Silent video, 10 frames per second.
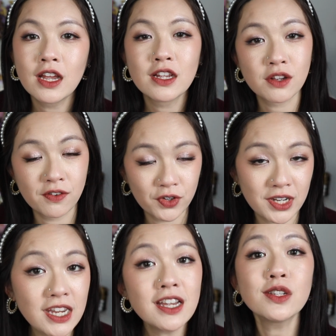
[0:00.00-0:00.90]
So for the
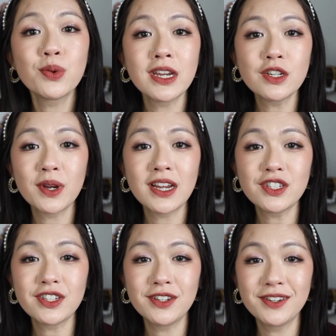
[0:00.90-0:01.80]
year
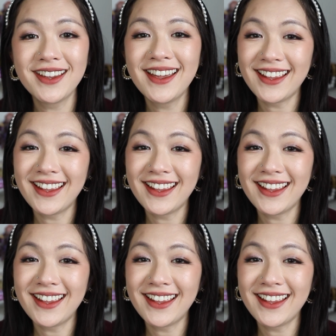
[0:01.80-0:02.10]
2022,